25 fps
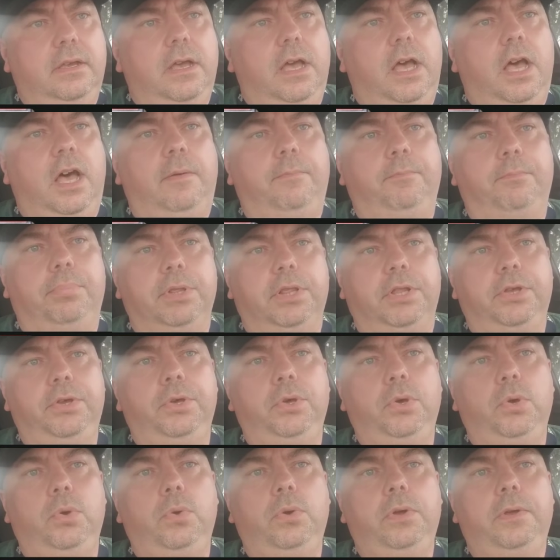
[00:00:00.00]
a
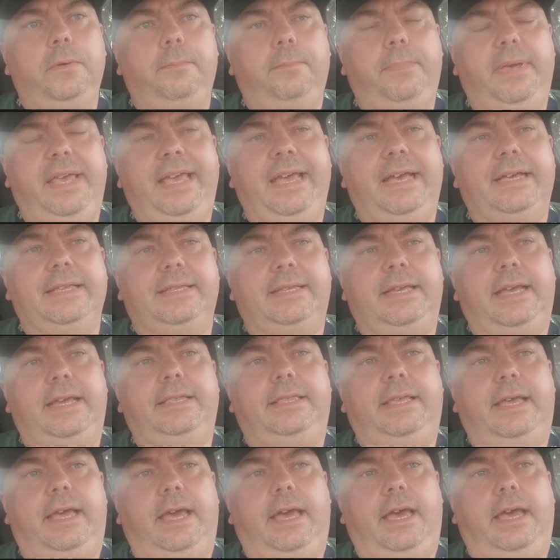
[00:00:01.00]
blue PSA
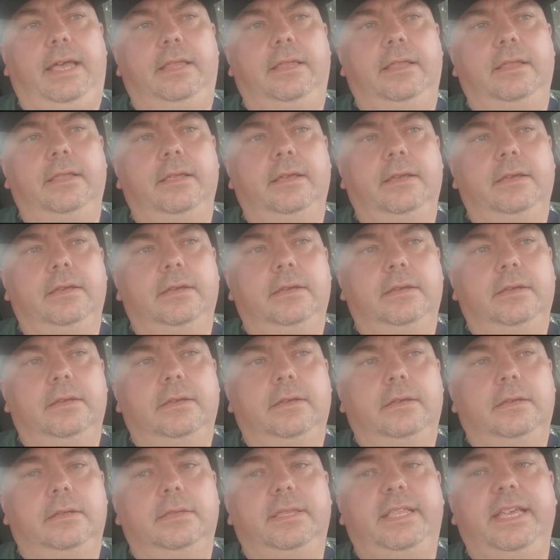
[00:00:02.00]
10
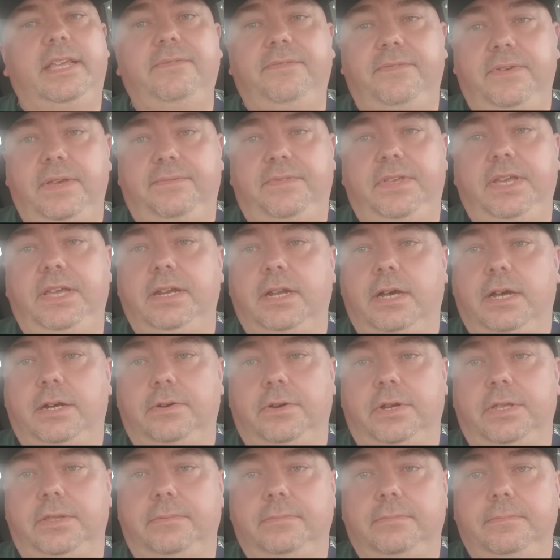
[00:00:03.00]
did 1500.